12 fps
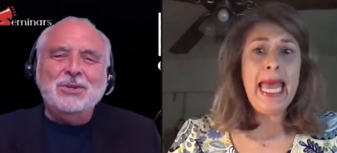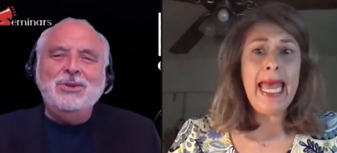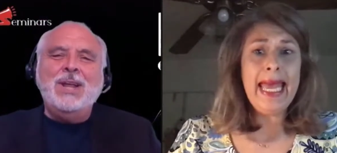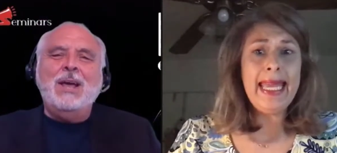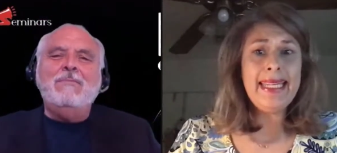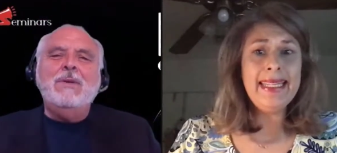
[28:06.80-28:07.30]
Speaker 1: so, you'd
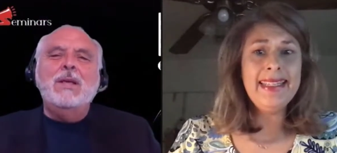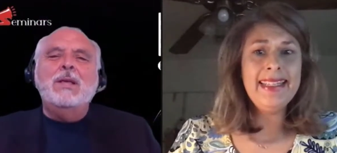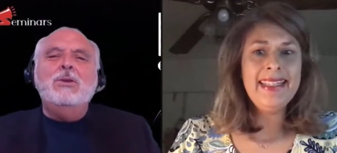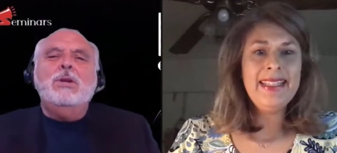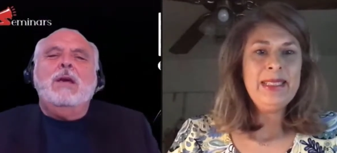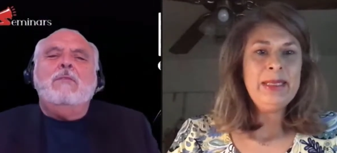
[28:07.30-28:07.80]
have
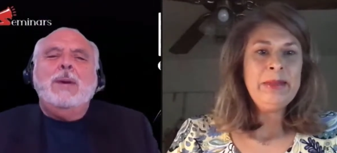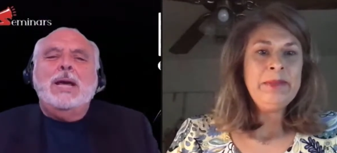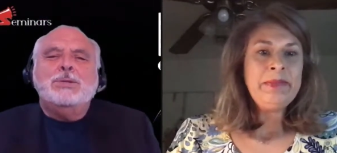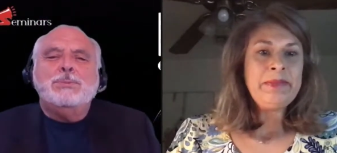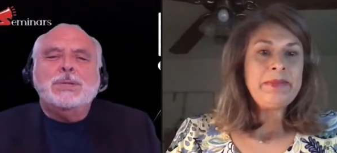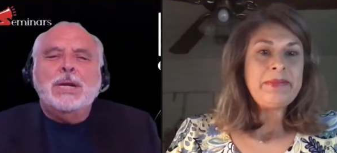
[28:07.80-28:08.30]
you'd have
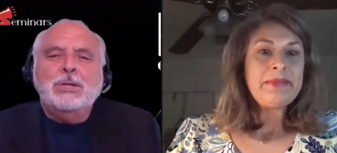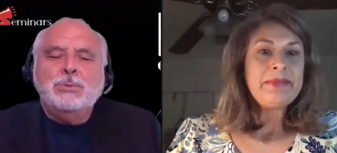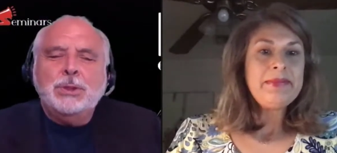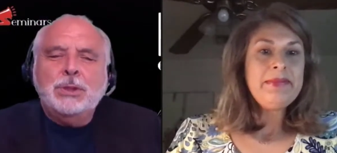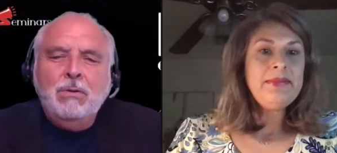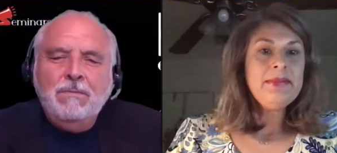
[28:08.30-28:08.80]
mashed potatoes
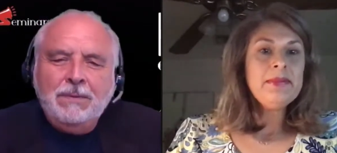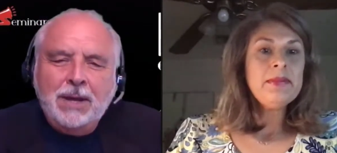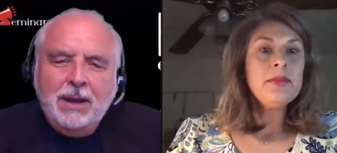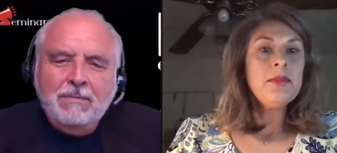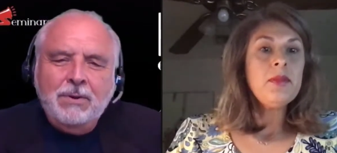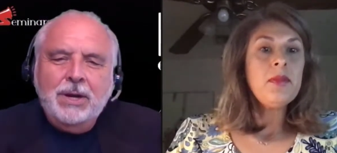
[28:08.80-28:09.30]
with no
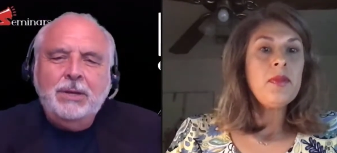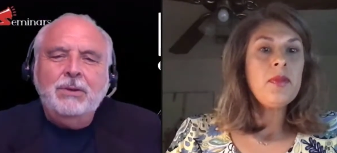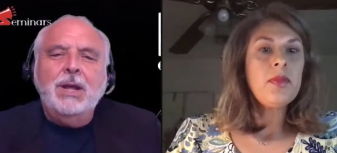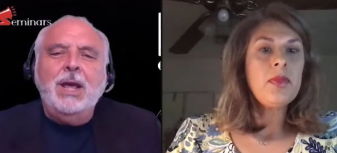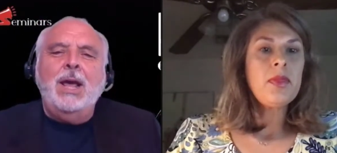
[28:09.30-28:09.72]
flavoring. You'd